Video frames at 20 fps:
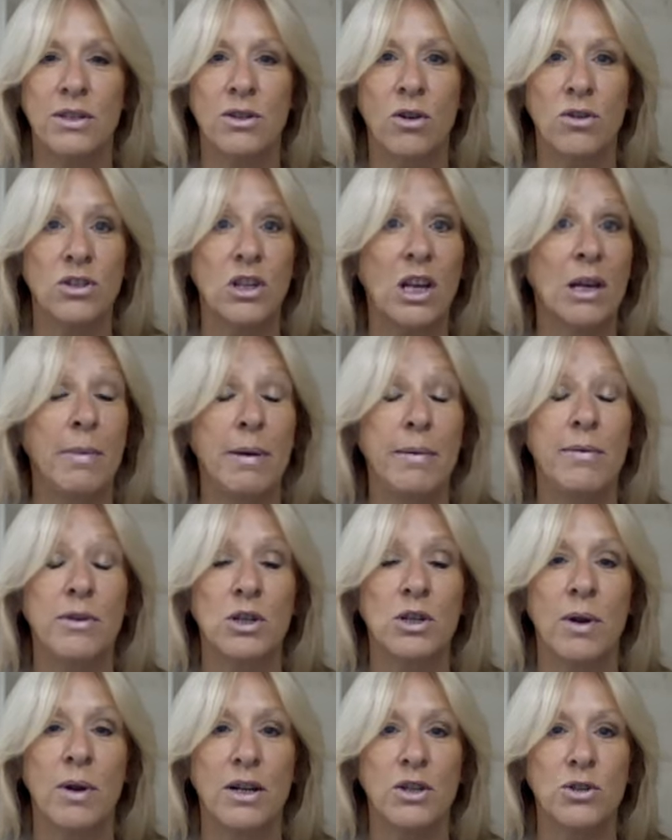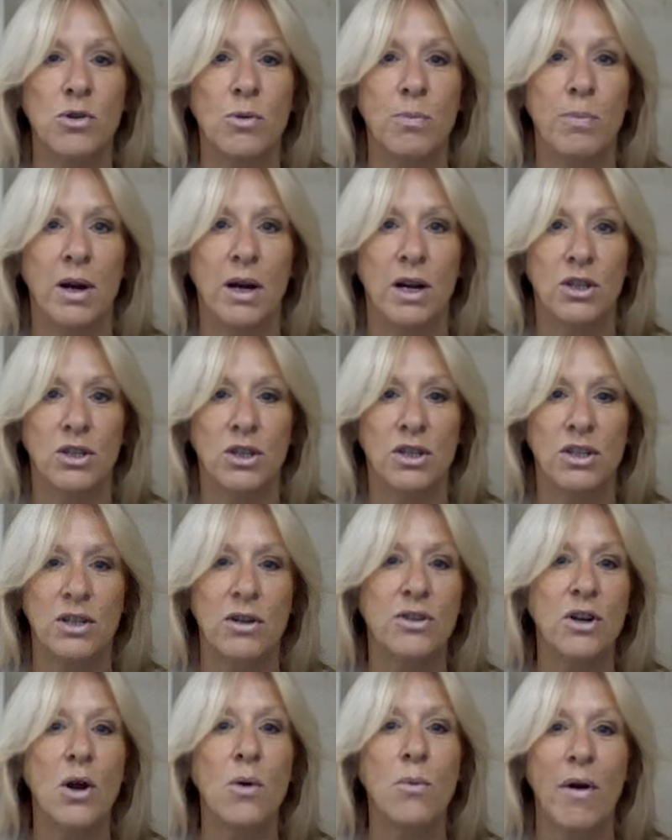It's not a commitment to actual purchase, so
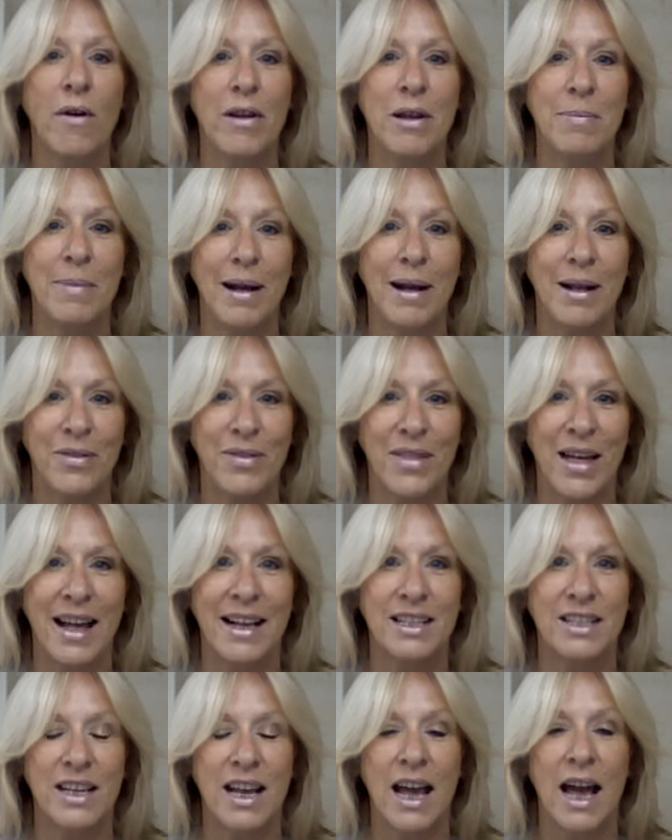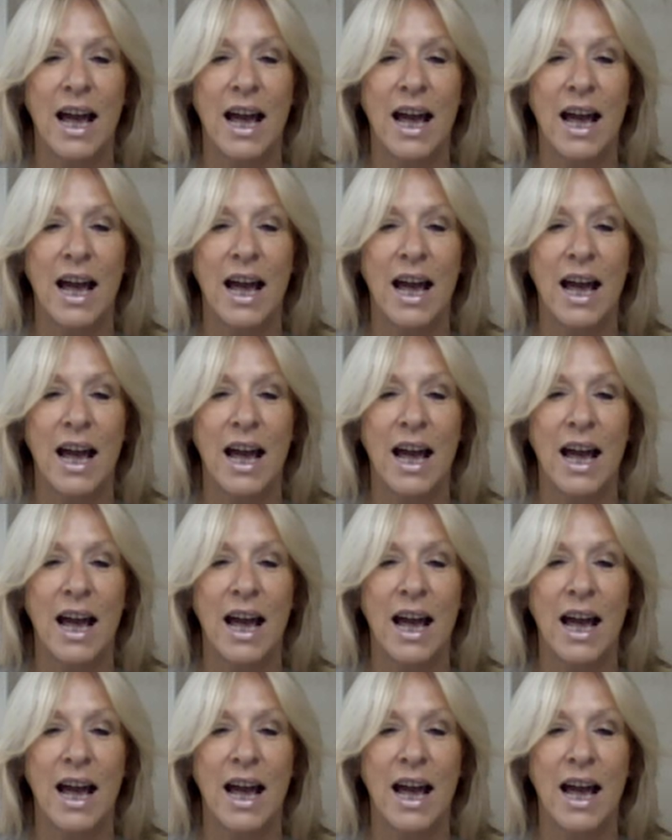don't worry about that.